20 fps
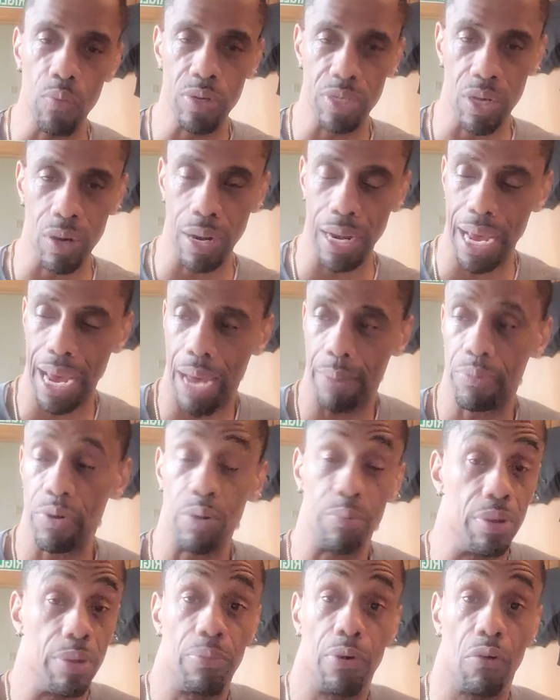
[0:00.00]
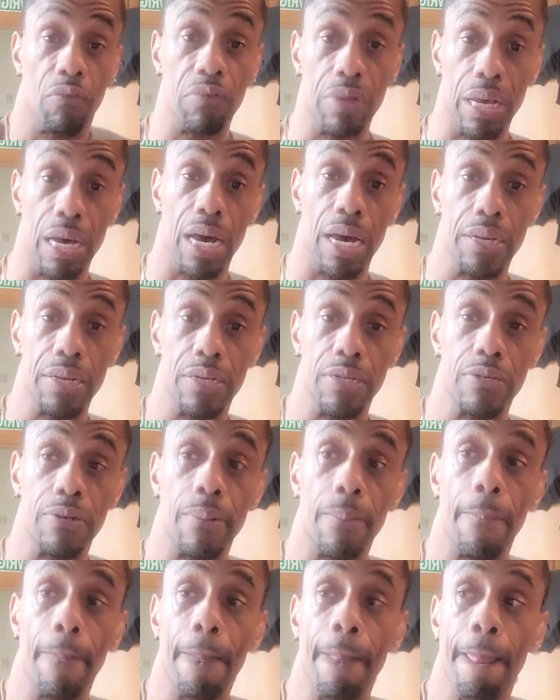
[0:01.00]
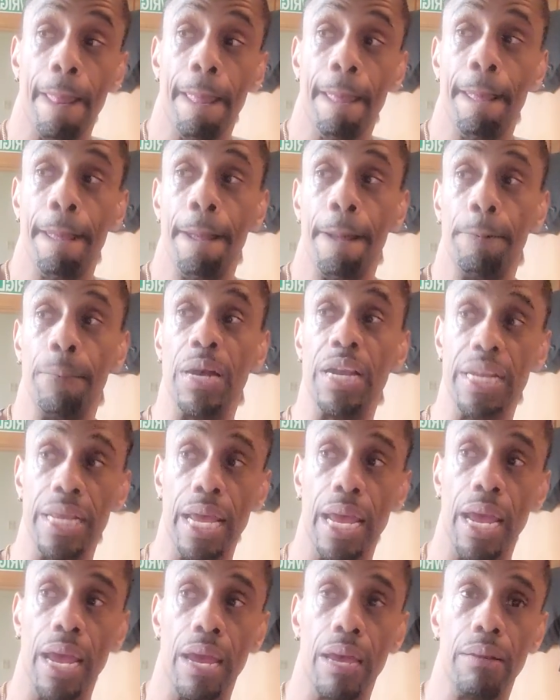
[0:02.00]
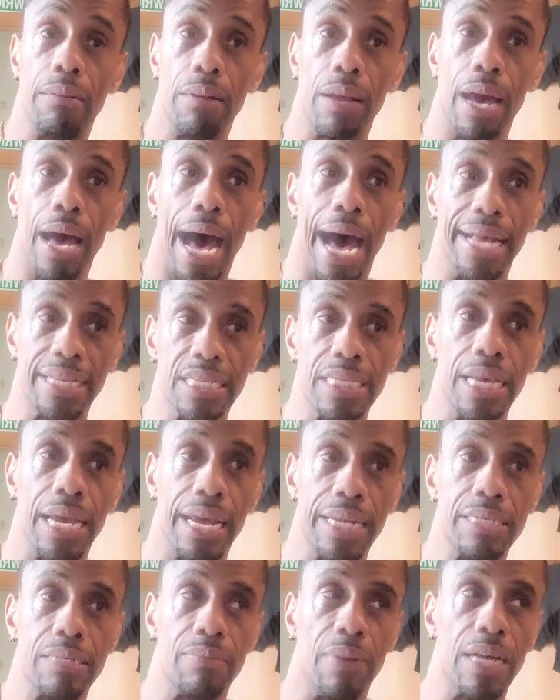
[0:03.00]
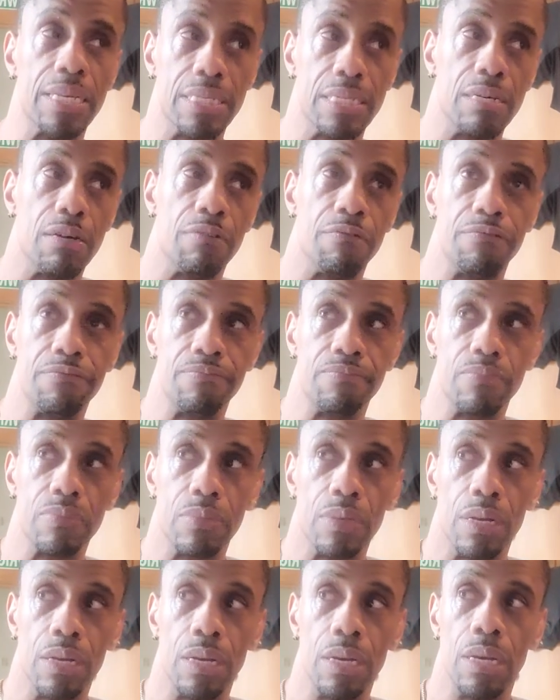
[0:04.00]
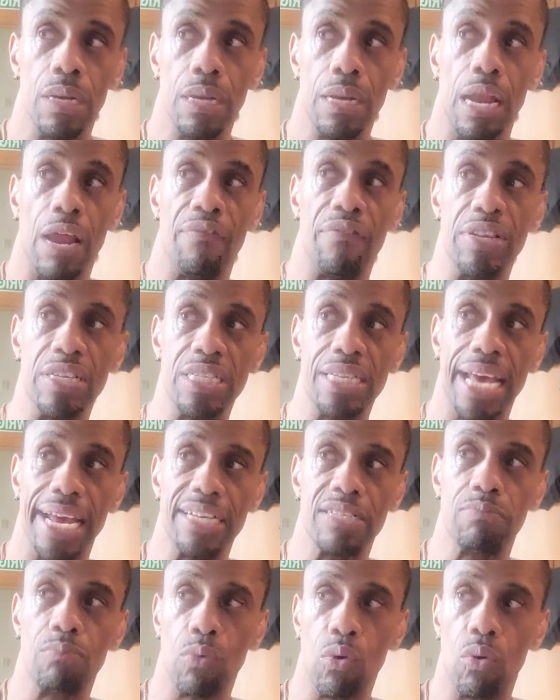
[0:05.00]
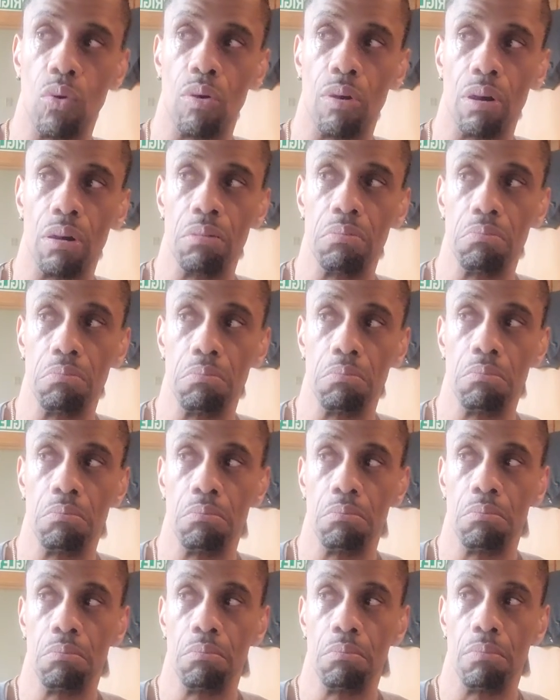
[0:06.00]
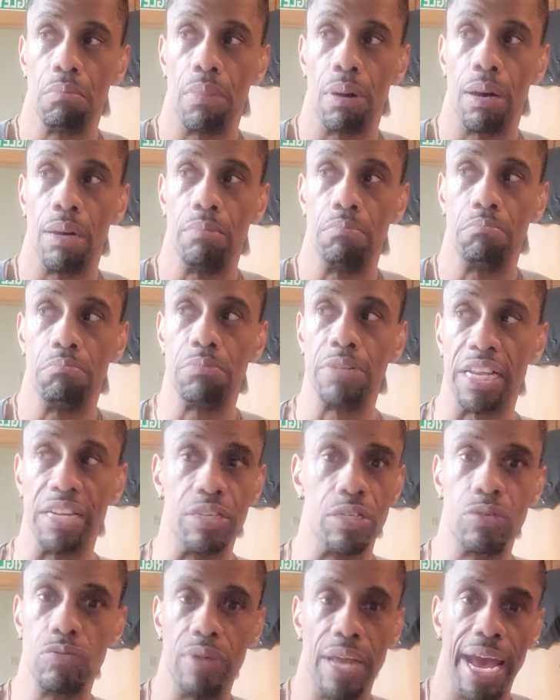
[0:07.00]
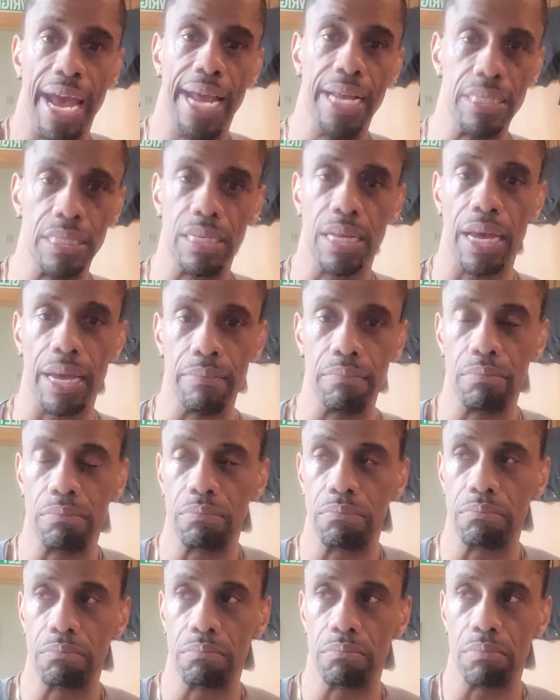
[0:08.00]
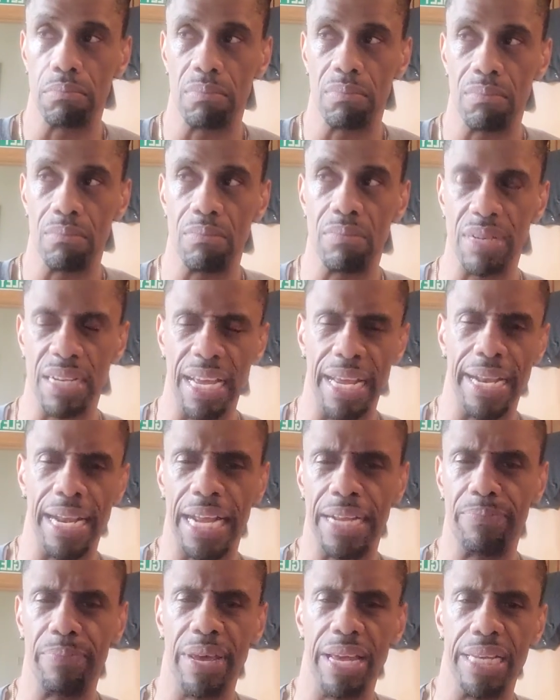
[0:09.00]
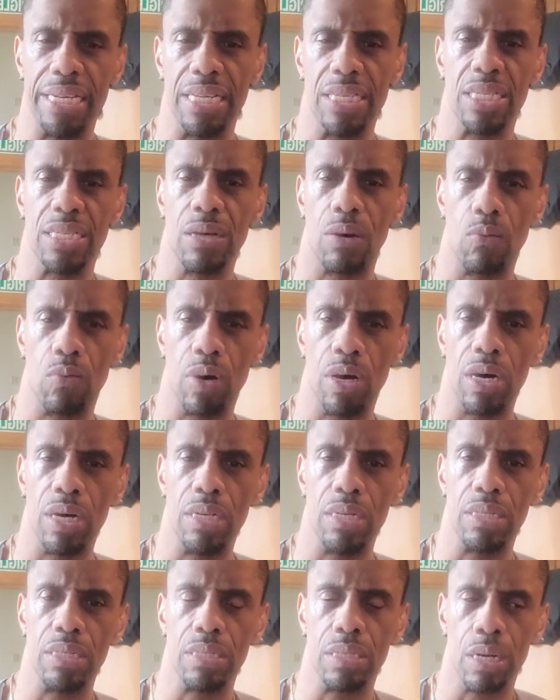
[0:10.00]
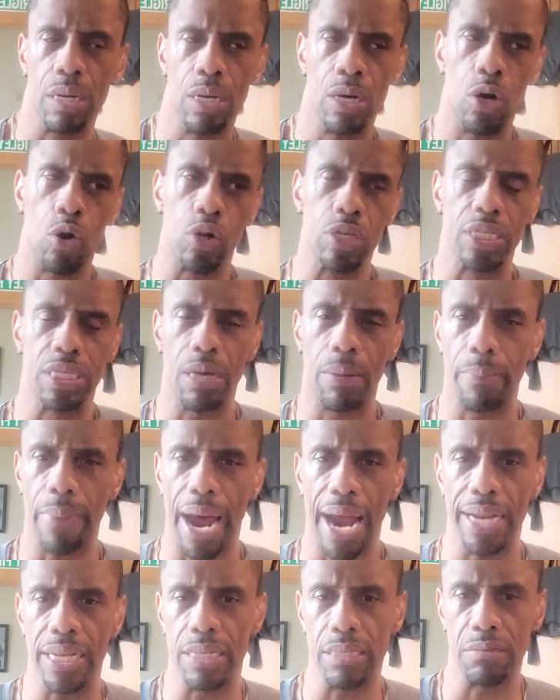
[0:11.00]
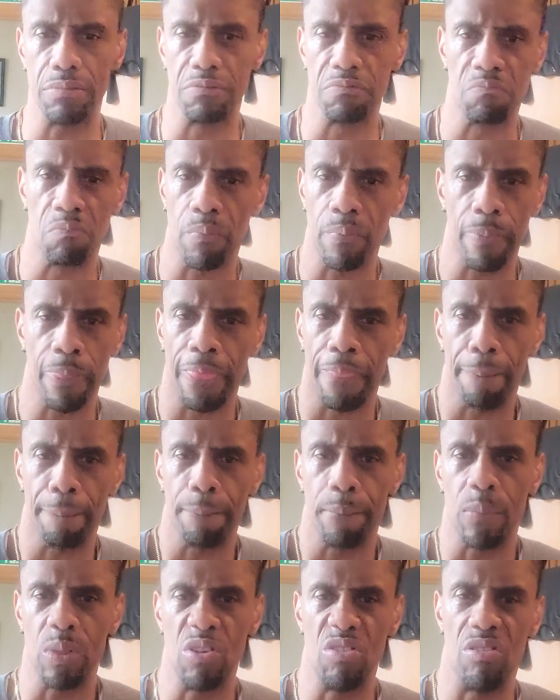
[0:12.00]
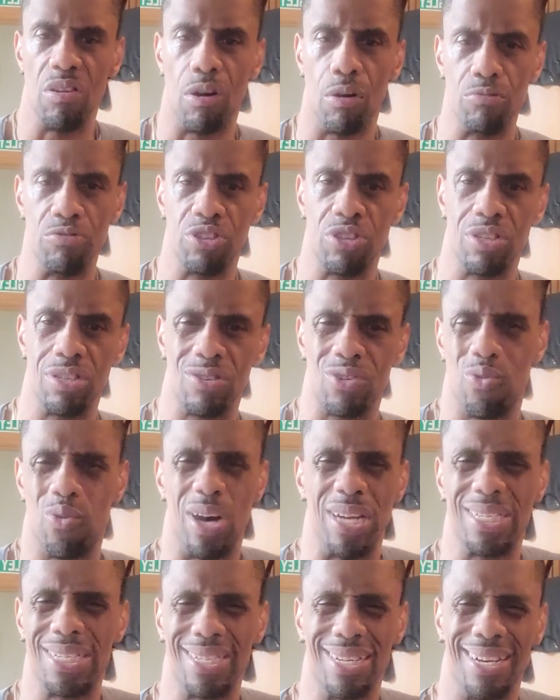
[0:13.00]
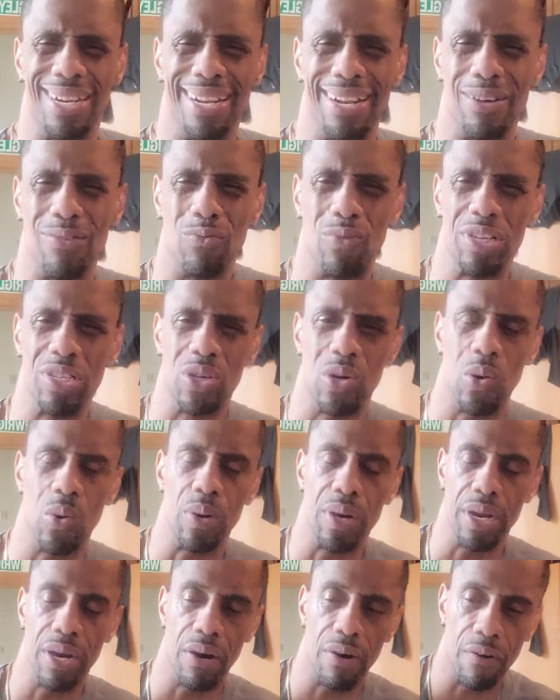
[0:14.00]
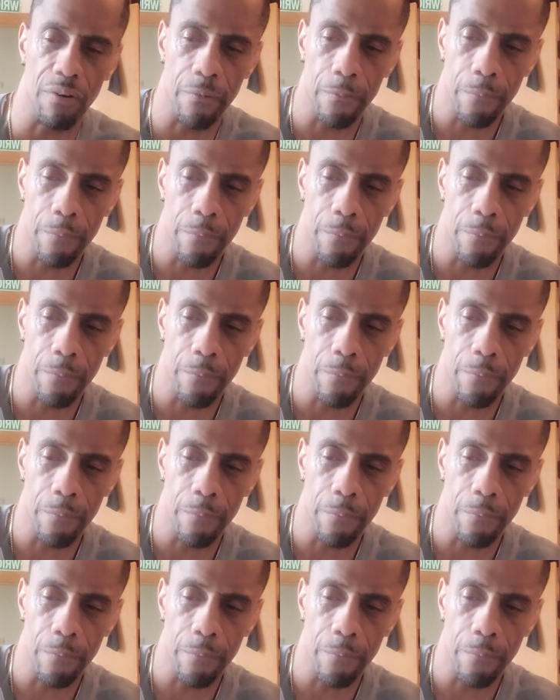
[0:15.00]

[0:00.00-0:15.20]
was going to happen, to be perfectly honest. But then I said to myself that this takes more than 2 days, then that means that someone's or somebody's, you know, questioning what's going on.